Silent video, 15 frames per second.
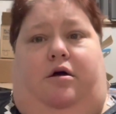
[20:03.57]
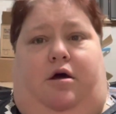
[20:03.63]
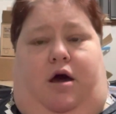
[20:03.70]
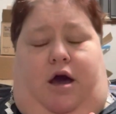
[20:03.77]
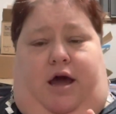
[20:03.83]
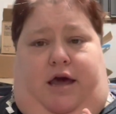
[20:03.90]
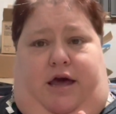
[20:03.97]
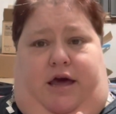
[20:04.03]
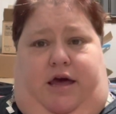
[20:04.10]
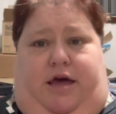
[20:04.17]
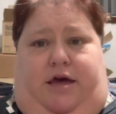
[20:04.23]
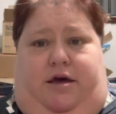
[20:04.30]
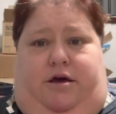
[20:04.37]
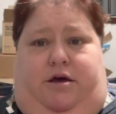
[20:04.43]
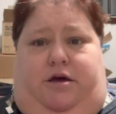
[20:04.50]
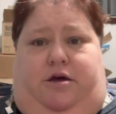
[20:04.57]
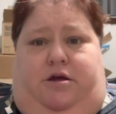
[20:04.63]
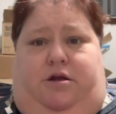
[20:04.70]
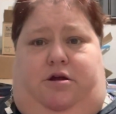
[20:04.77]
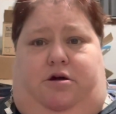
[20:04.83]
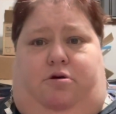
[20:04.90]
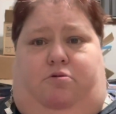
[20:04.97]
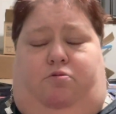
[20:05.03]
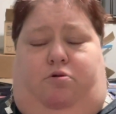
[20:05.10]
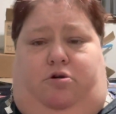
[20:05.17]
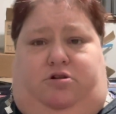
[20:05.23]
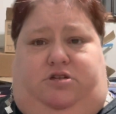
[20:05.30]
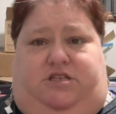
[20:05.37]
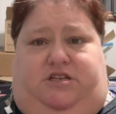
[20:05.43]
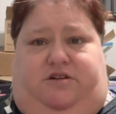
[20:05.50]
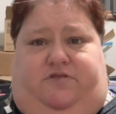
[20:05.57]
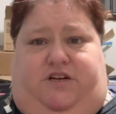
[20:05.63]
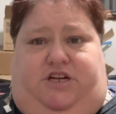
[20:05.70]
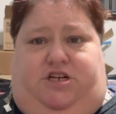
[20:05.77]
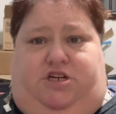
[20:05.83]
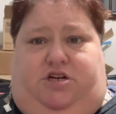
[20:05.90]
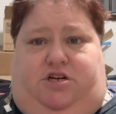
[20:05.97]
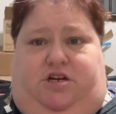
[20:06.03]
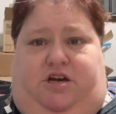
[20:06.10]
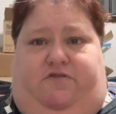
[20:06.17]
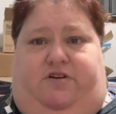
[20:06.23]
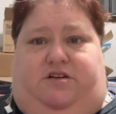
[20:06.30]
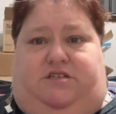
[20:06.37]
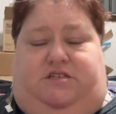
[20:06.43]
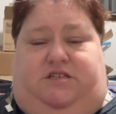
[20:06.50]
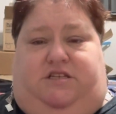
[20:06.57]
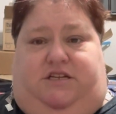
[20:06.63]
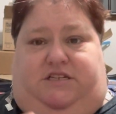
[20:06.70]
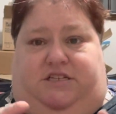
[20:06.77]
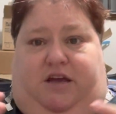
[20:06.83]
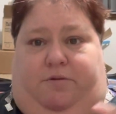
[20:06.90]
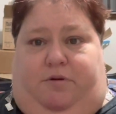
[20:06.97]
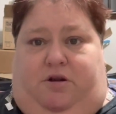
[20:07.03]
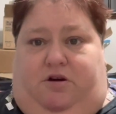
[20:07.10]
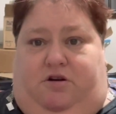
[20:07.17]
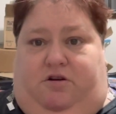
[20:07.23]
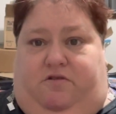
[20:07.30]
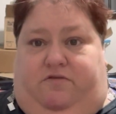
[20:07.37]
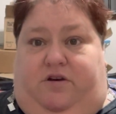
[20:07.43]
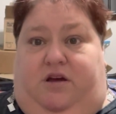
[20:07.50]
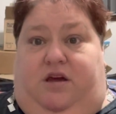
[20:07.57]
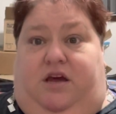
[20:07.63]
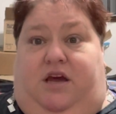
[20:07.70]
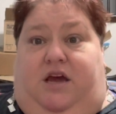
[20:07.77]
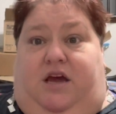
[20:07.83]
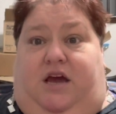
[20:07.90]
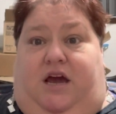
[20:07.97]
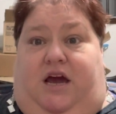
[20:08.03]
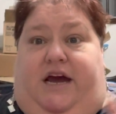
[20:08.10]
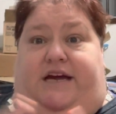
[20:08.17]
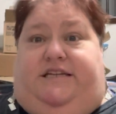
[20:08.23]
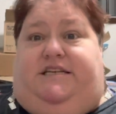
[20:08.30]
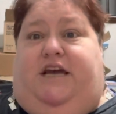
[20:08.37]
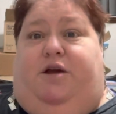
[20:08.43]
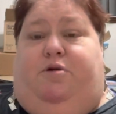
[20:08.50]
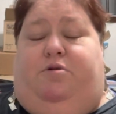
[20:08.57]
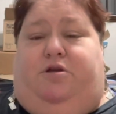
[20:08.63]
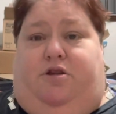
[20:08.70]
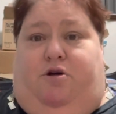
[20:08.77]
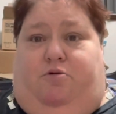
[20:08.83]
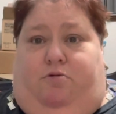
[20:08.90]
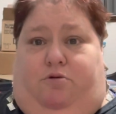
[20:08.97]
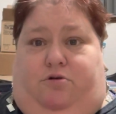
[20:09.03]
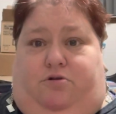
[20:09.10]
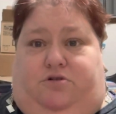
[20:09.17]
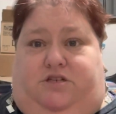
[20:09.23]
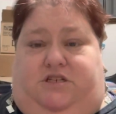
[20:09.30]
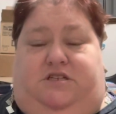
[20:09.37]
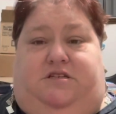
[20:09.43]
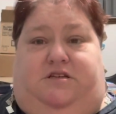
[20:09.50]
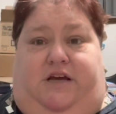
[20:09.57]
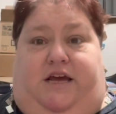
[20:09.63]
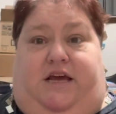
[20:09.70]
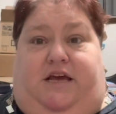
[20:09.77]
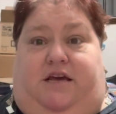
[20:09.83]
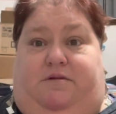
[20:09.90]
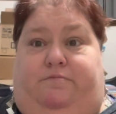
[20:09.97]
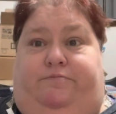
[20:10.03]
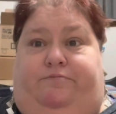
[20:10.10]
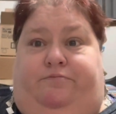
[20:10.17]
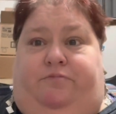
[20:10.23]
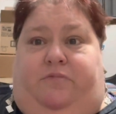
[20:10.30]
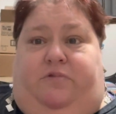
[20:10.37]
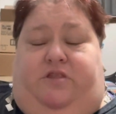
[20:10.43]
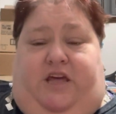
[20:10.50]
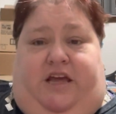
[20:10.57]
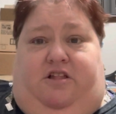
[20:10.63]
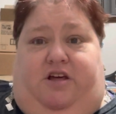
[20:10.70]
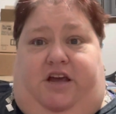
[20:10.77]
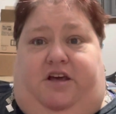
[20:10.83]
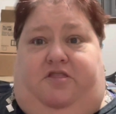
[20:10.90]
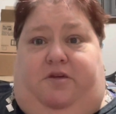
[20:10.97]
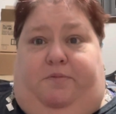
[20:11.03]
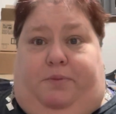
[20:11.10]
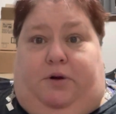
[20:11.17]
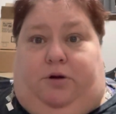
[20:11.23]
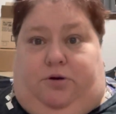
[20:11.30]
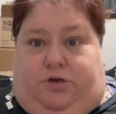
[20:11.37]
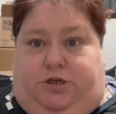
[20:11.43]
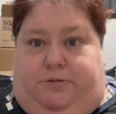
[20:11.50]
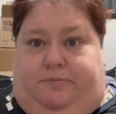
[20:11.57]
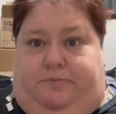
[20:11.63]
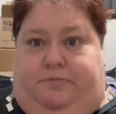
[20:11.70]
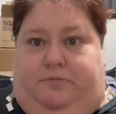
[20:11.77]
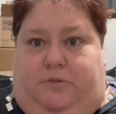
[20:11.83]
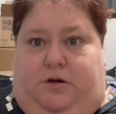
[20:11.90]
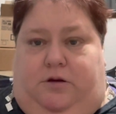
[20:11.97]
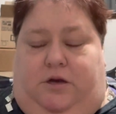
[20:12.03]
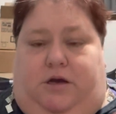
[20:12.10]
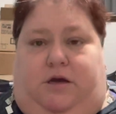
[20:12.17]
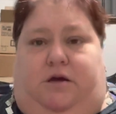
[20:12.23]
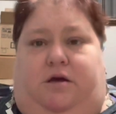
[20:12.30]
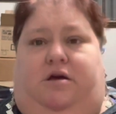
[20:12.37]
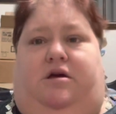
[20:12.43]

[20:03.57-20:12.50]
I had a World Civ teacher give us the assignment of a day with no rules. This is like, think like The Purge, okay?